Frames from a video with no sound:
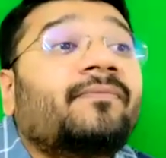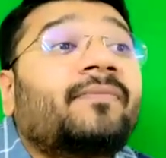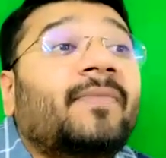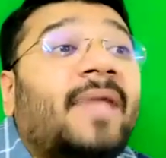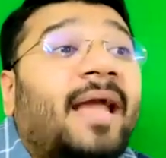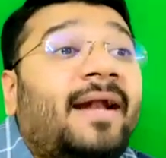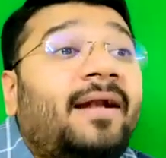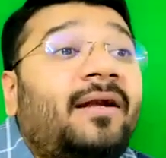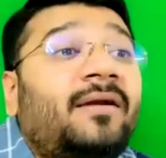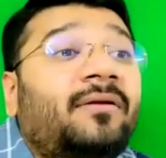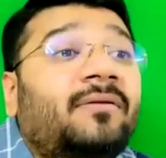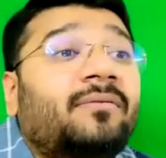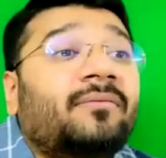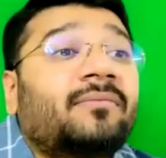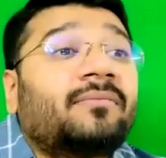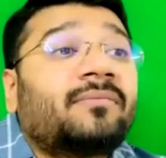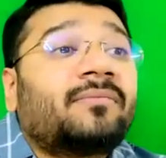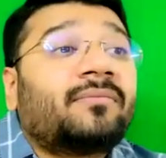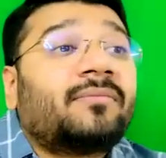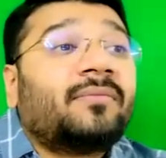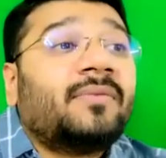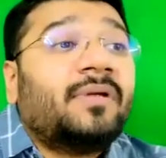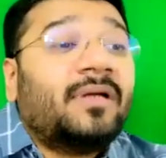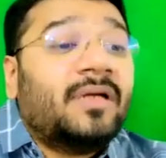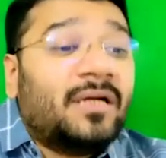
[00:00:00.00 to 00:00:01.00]
and
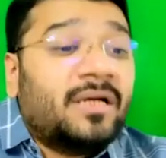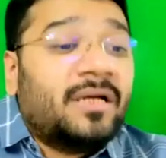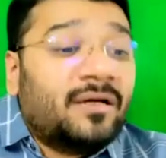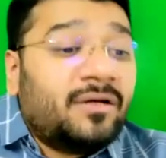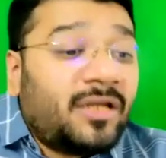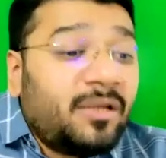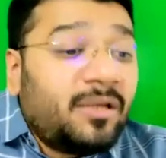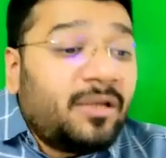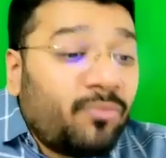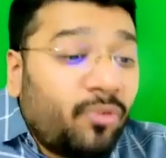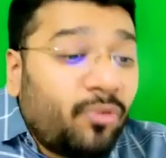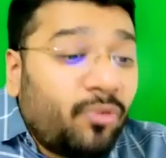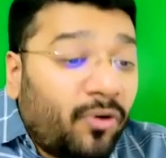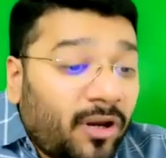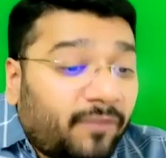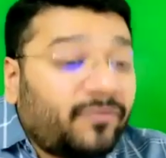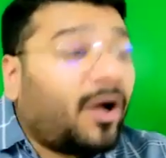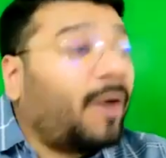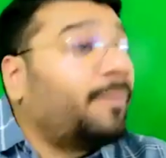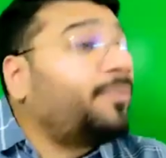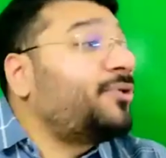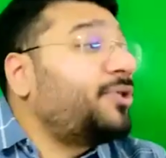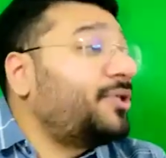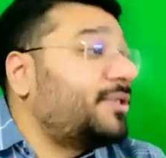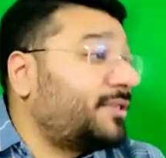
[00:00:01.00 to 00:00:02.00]
removal of the
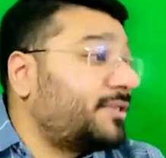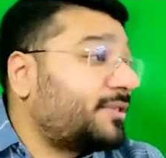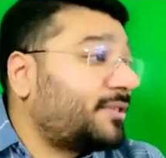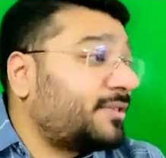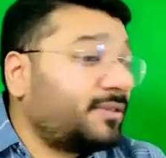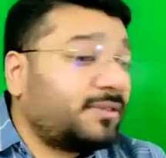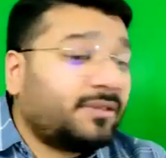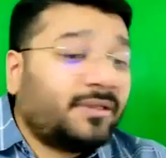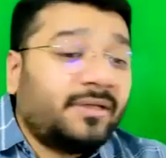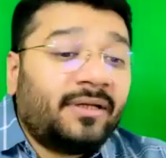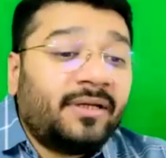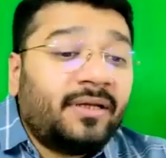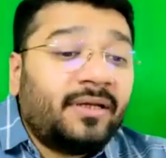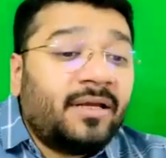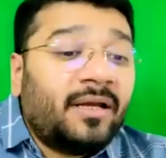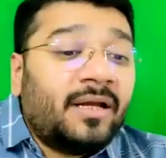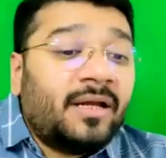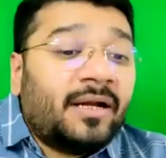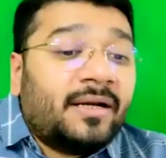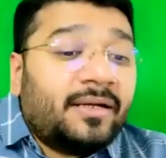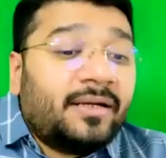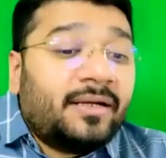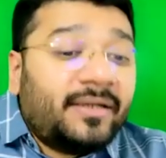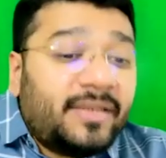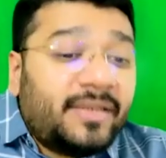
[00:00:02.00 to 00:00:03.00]
options,
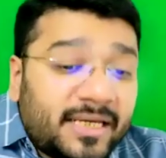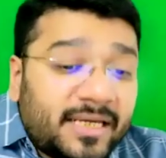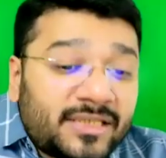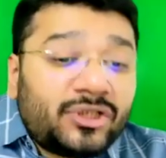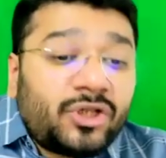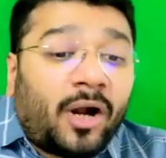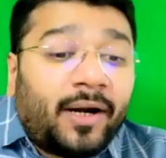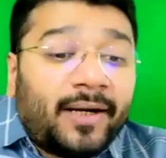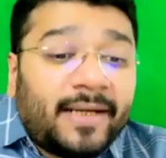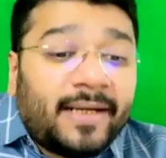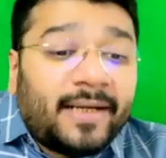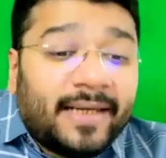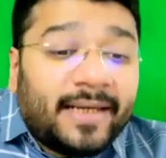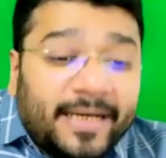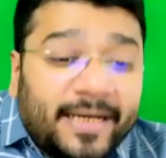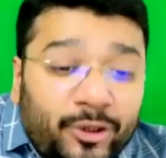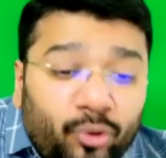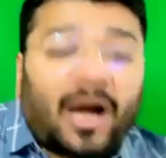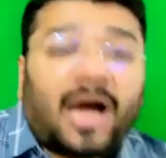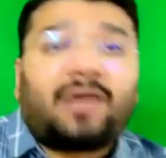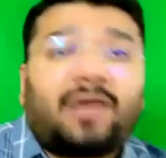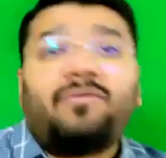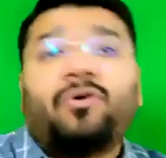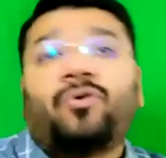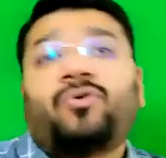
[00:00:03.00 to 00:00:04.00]
does not lead to
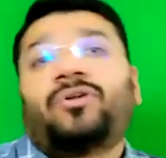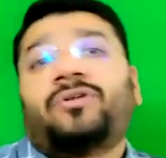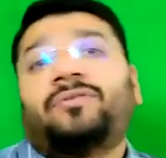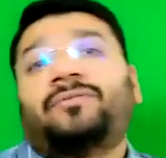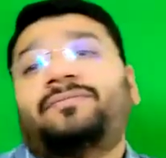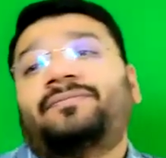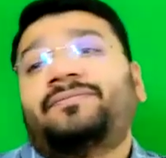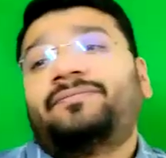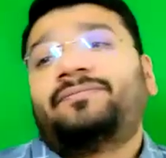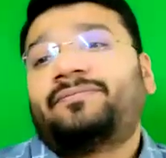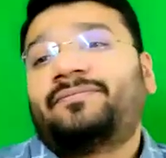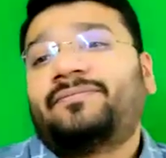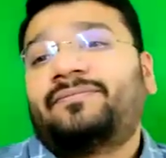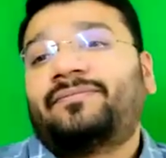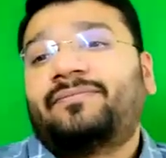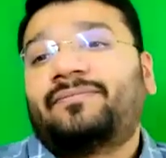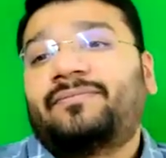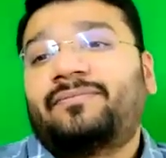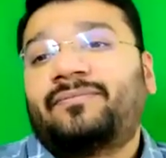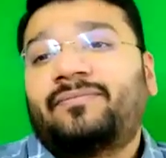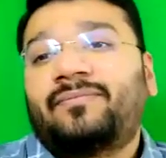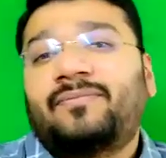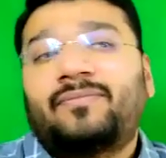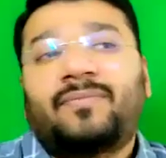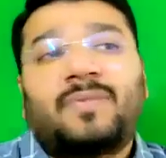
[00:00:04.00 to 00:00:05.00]
carve out.
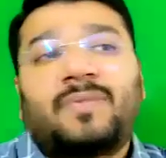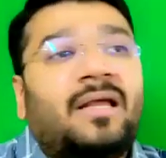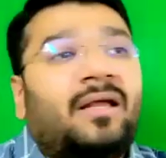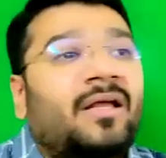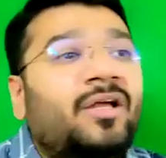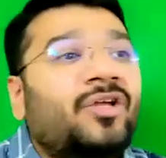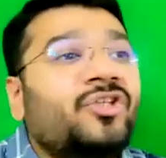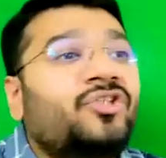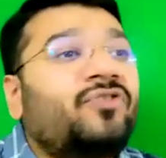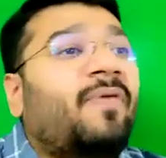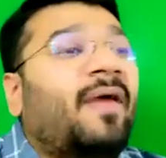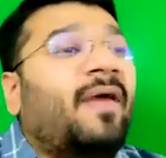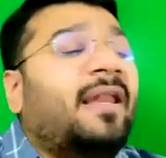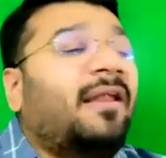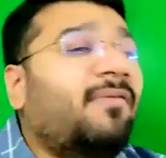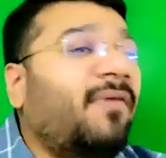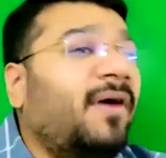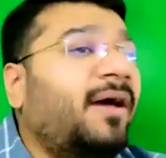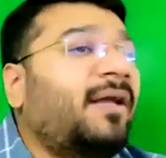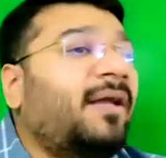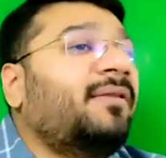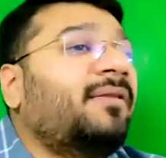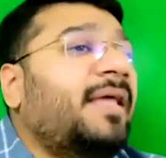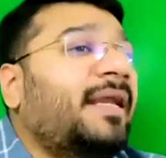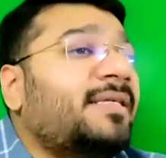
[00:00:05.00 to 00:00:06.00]
So
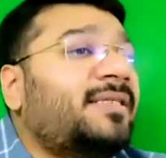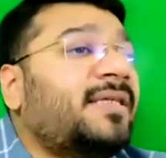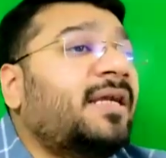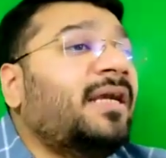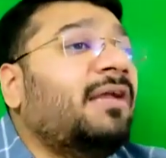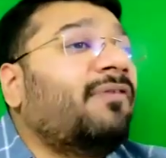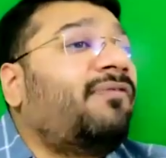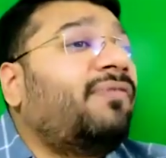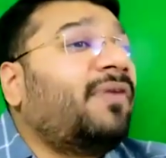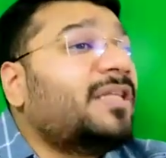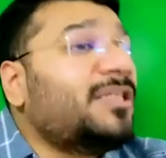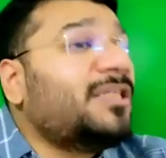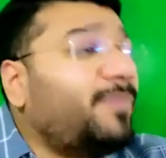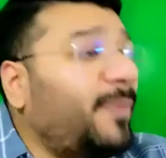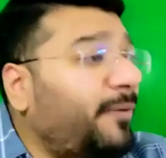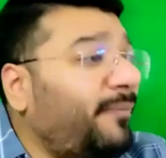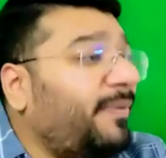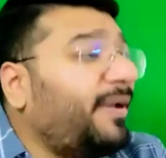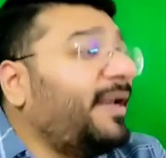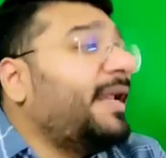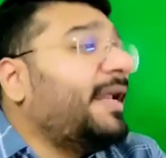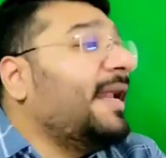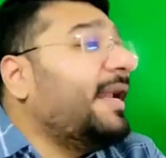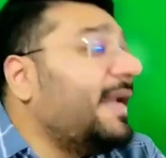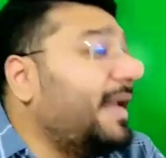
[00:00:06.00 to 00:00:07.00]
whenever there is a difference
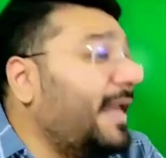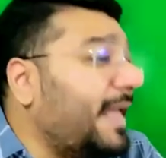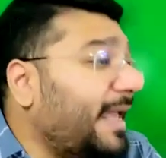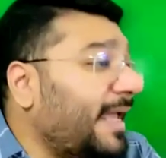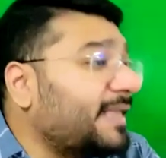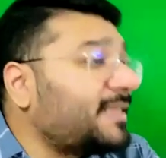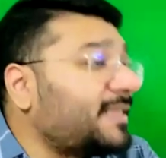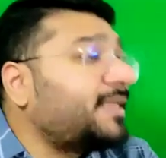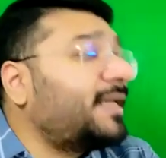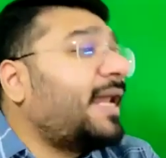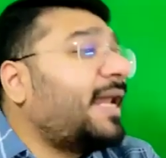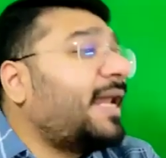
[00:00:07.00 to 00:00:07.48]
between Ind AS and